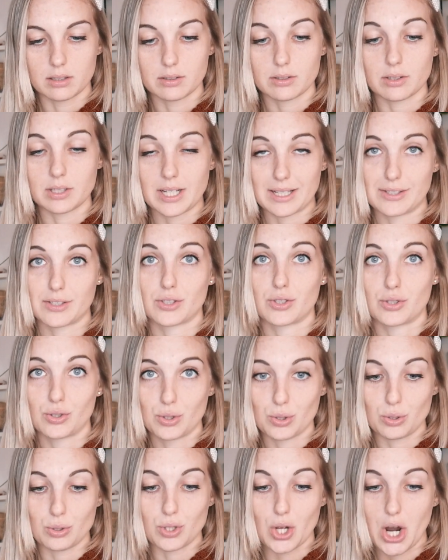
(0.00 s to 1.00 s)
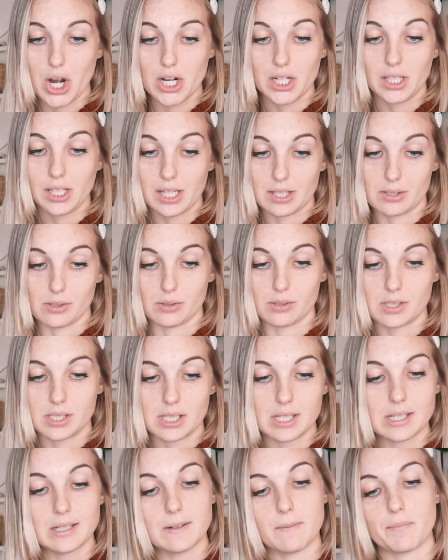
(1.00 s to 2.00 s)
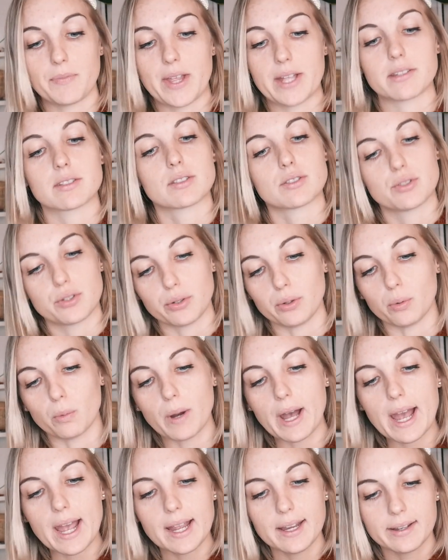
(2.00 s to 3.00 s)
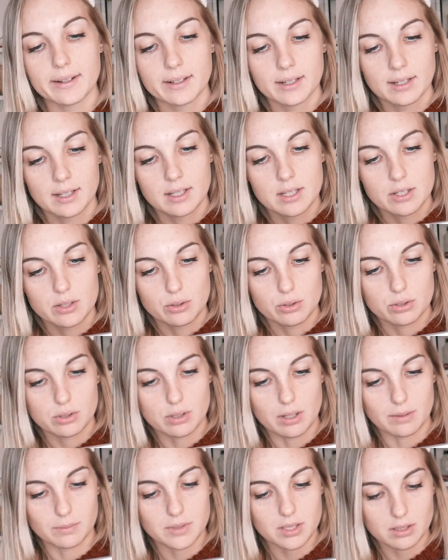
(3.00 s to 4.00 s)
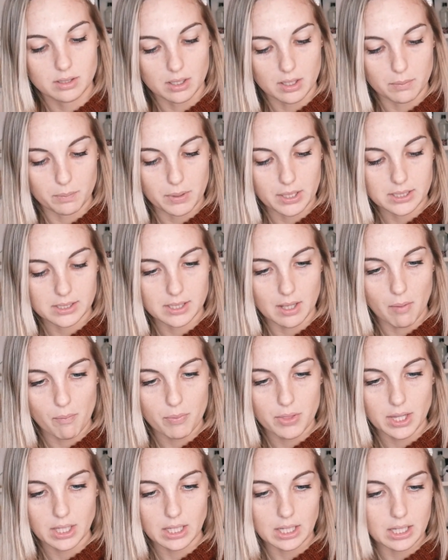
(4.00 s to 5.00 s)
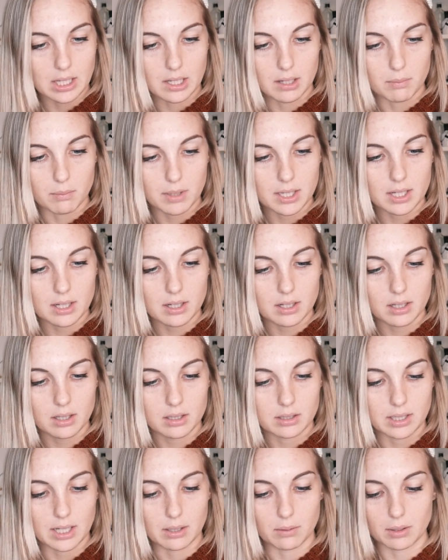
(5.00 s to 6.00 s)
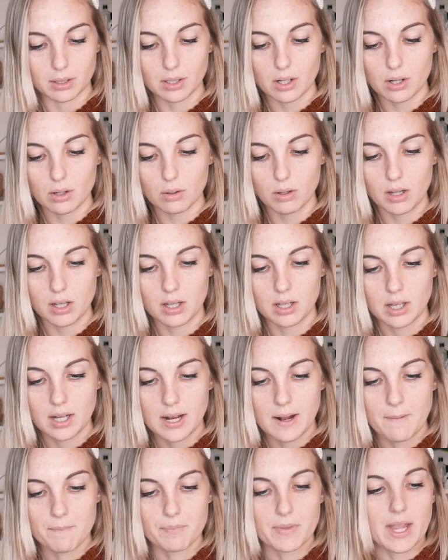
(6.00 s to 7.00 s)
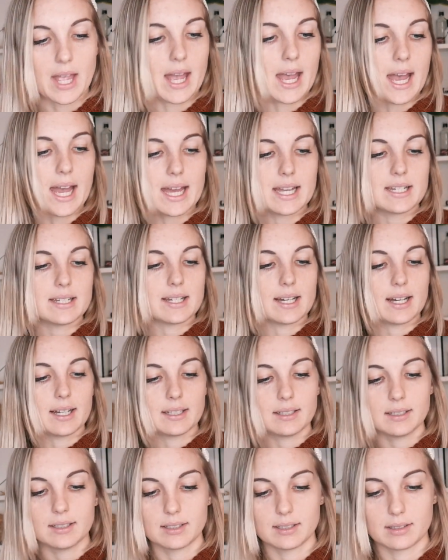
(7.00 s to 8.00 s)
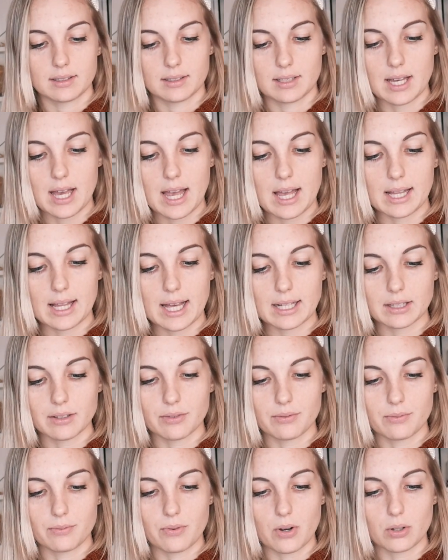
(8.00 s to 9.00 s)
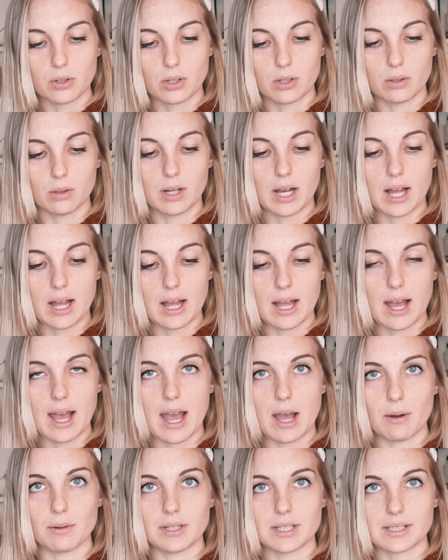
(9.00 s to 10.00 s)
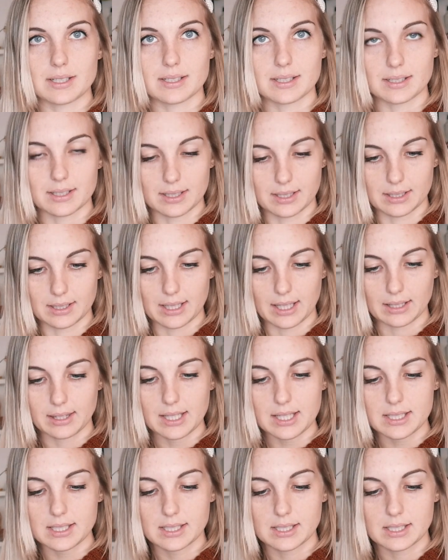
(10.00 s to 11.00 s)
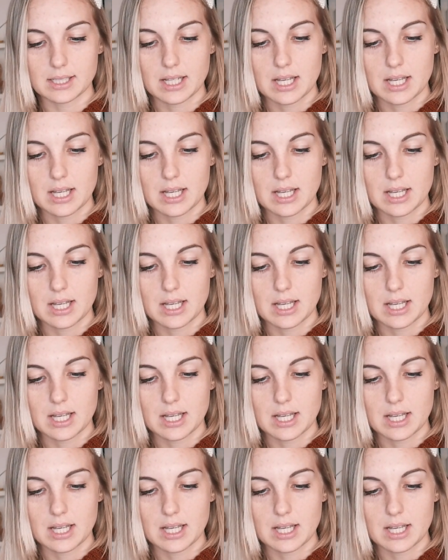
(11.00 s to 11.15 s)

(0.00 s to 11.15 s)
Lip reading: So that's too dark, as you see. That's too white. So I'm just gonna pick something in the middle. There we go. And done. I like the photo how it is like this.